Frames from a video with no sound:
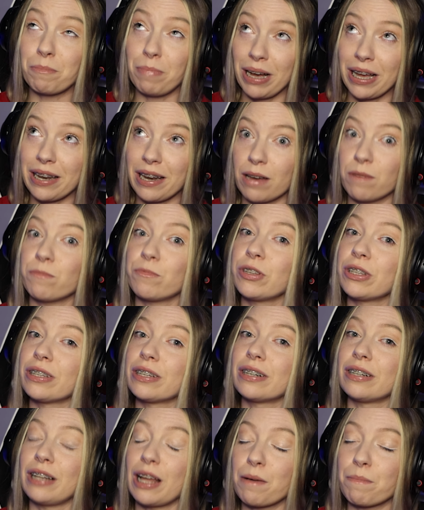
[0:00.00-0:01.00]
But I'm
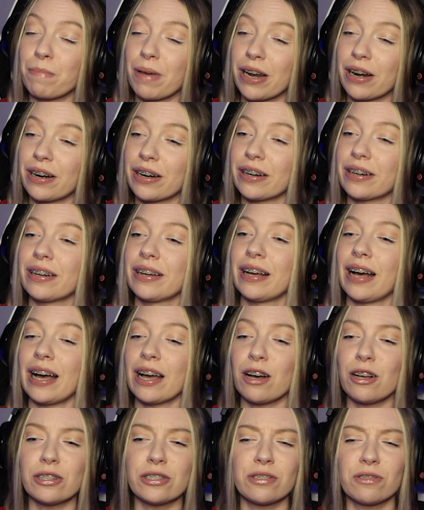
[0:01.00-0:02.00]
feeling a lot better.
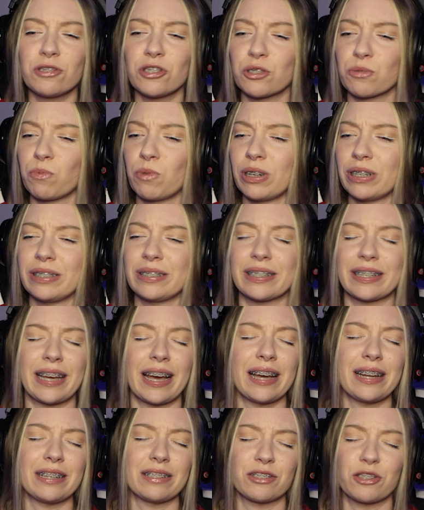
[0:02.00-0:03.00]
I also just wanted to
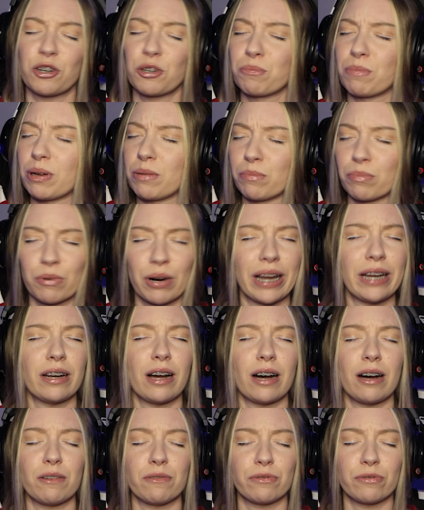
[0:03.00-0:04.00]
kind of turn my
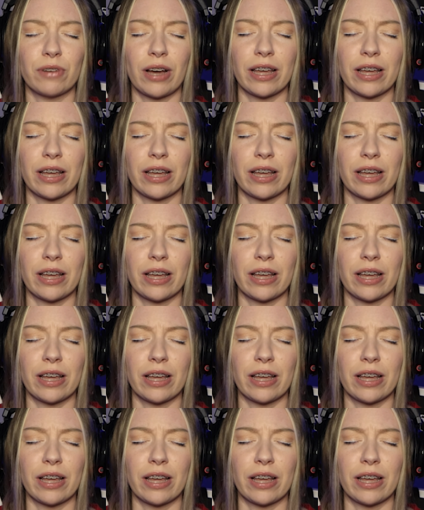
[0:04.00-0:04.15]
brain off.